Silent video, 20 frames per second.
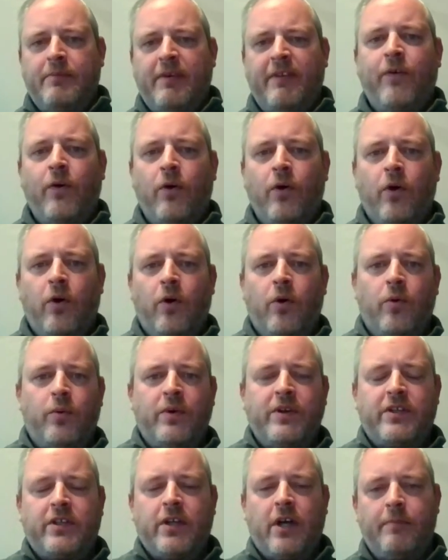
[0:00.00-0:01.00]

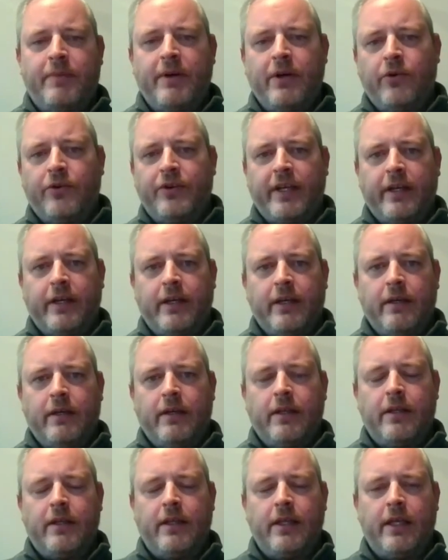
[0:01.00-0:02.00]
before we start building
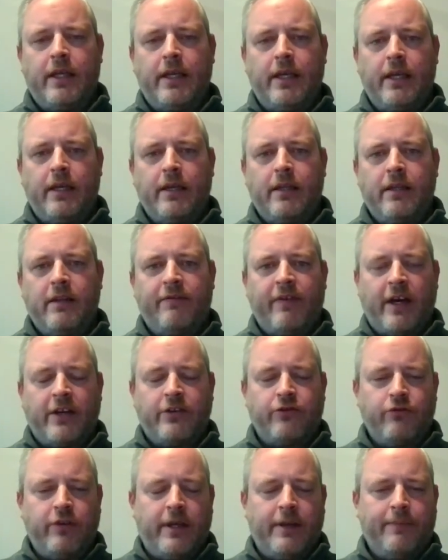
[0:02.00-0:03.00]
the
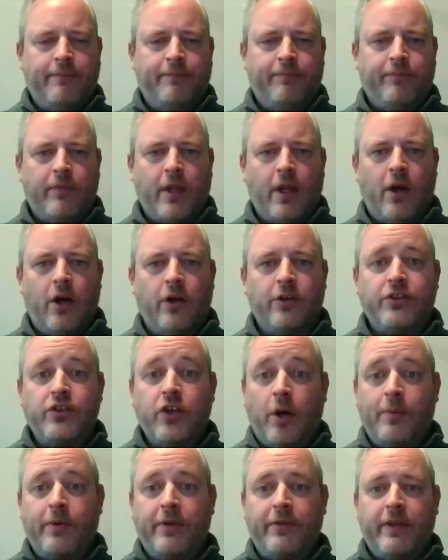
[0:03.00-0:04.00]
factory on
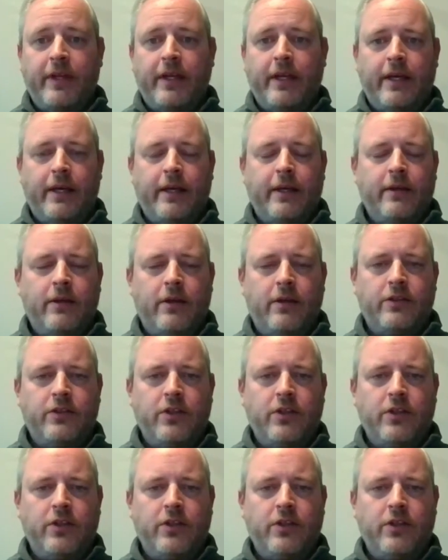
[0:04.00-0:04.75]
top of the